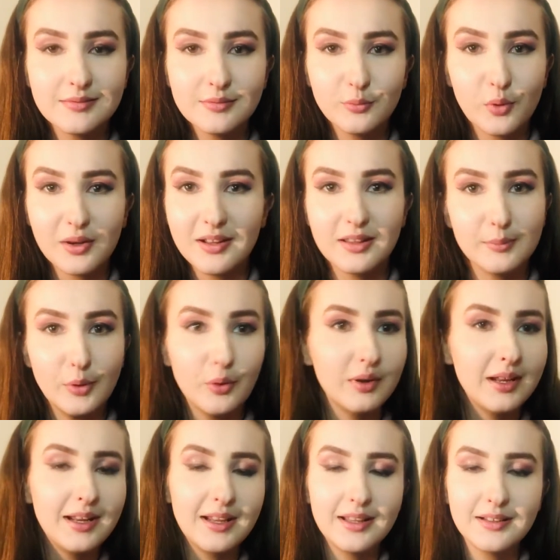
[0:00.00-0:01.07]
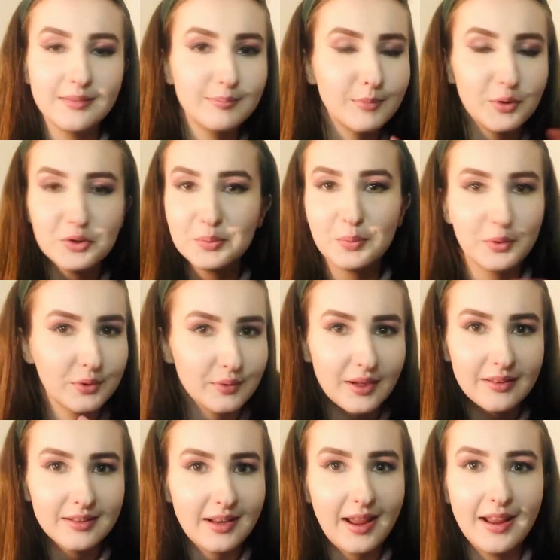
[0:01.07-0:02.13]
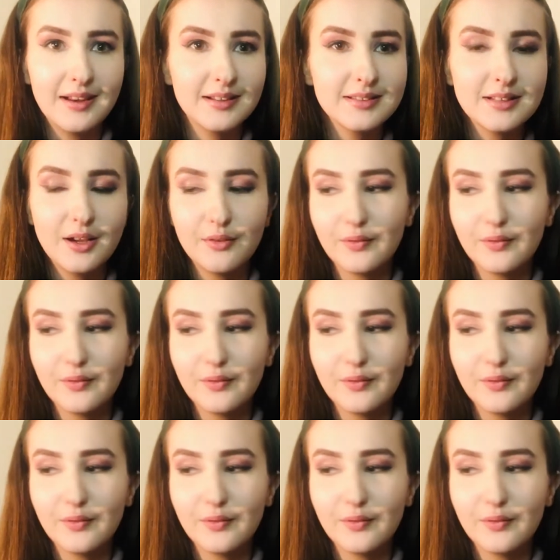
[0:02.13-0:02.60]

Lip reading: one in the morning and multiple throughout the day and stuff.